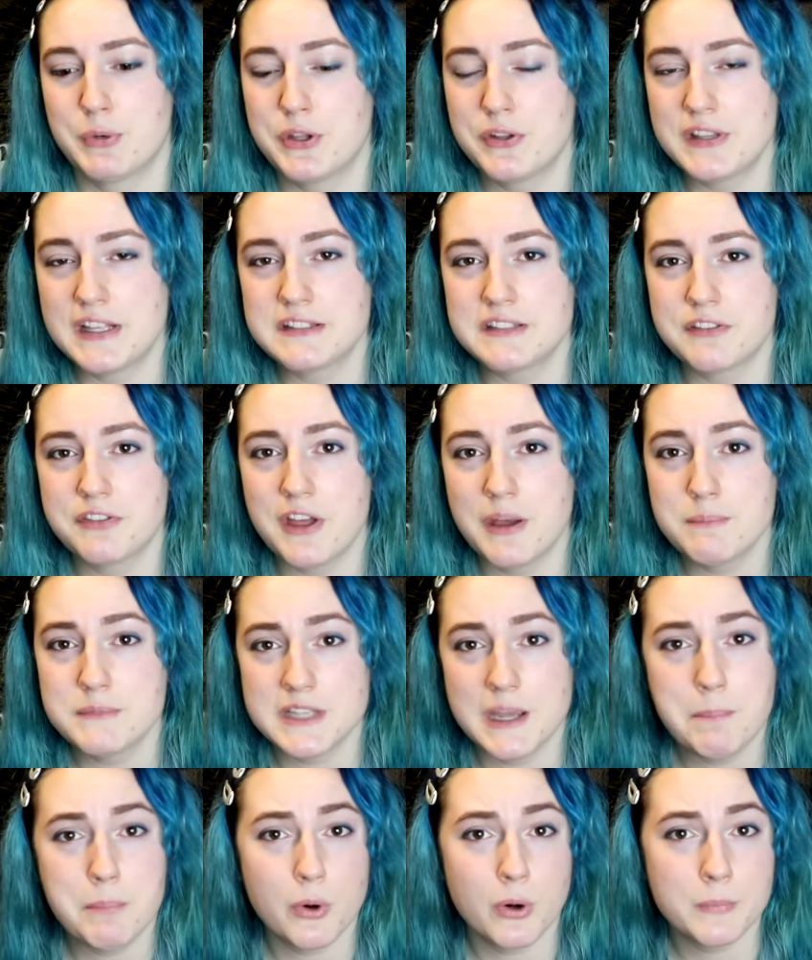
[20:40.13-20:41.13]
Whether that's a
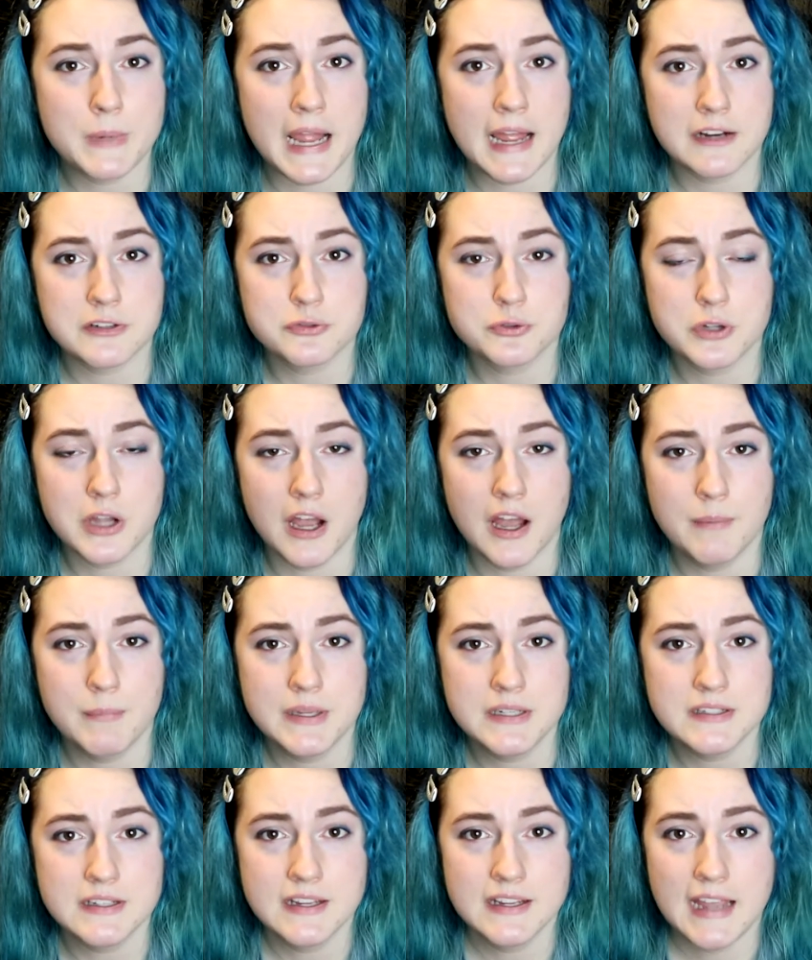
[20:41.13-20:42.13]
thumbs up or an actual
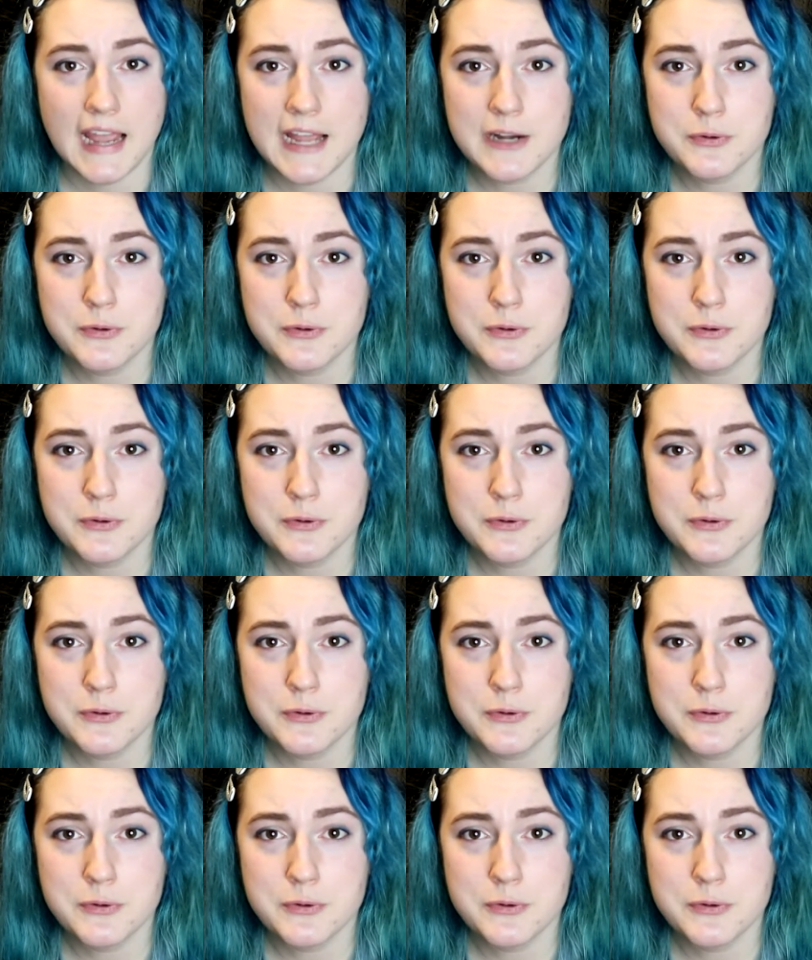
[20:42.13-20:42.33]
comment,